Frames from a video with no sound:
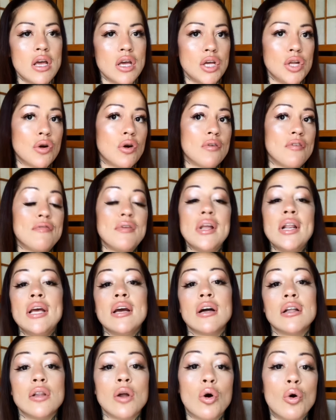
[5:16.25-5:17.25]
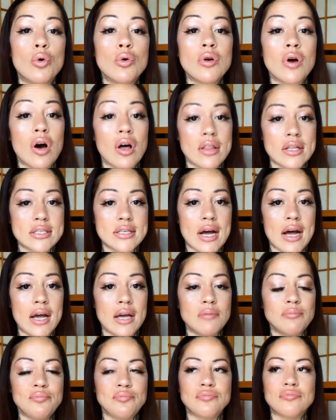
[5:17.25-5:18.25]
You know, feeling alone all the
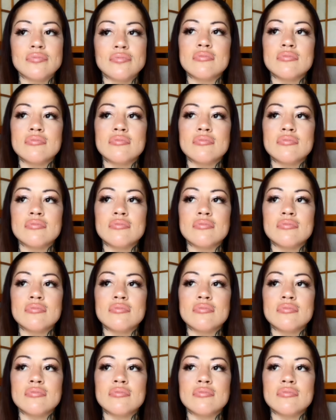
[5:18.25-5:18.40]
time,